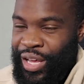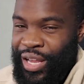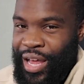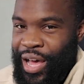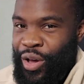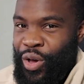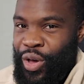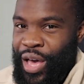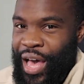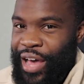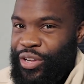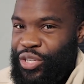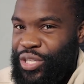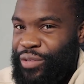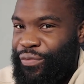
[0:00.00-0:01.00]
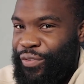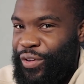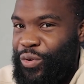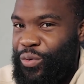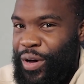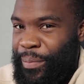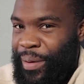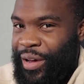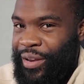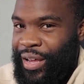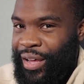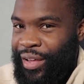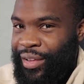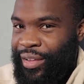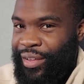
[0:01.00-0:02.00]
Like, how does she feel about
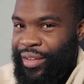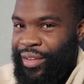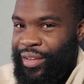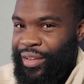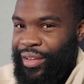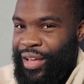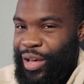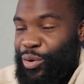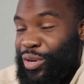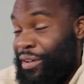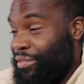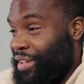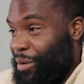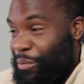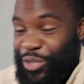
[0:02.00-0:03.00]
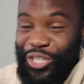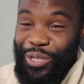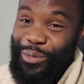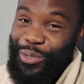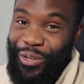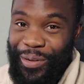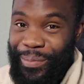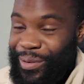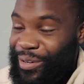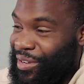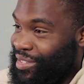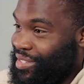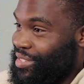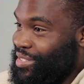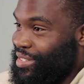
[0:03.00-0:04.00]
that? I wish she was on the
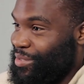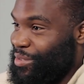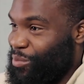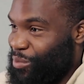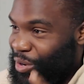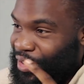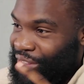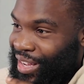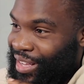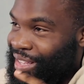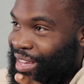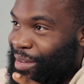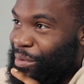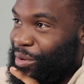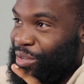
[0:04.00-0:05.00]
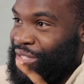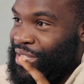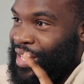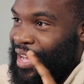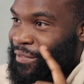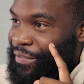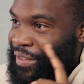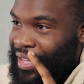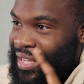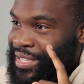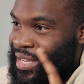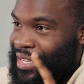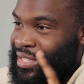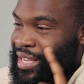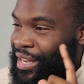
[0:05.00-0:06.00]
podcast. We're not done yet because I think he
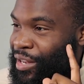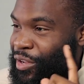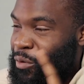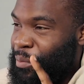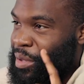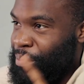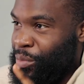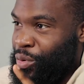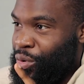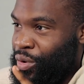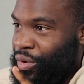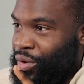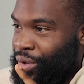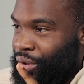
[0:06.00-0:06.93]
says a little bit more.